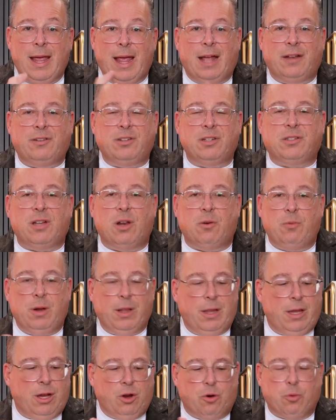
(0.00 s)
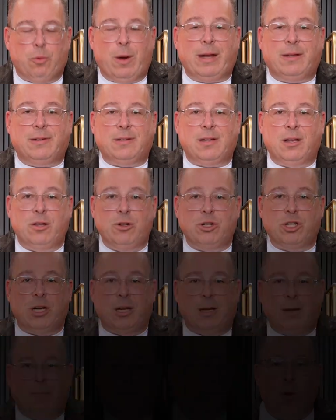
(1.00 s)
It's a really great
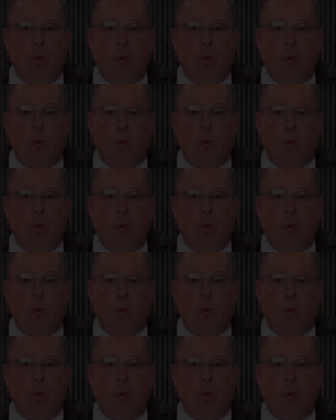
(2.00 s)
solution.